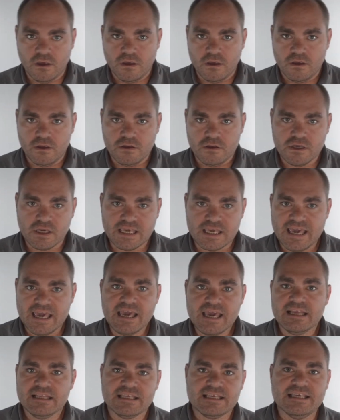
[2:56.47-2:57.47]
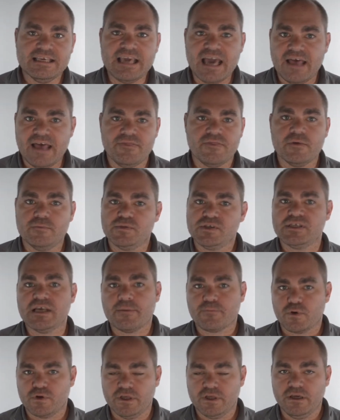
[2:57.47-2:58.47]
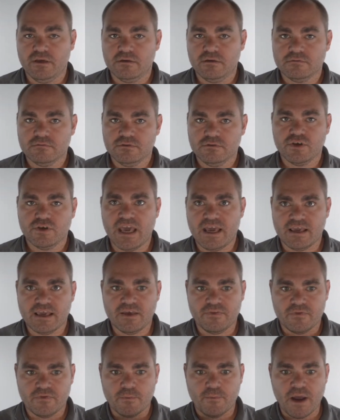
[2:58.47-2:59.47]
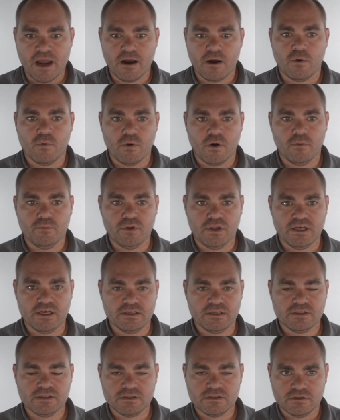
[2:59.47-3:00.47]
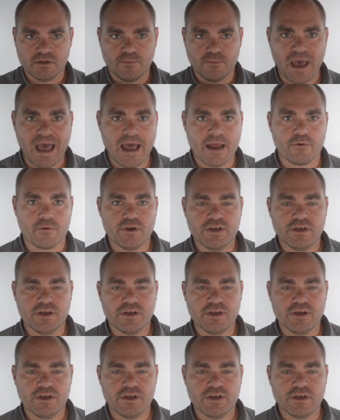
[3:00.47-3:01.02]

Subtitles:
You can't get them separately. You can't get the Powerwall Plus, the batteries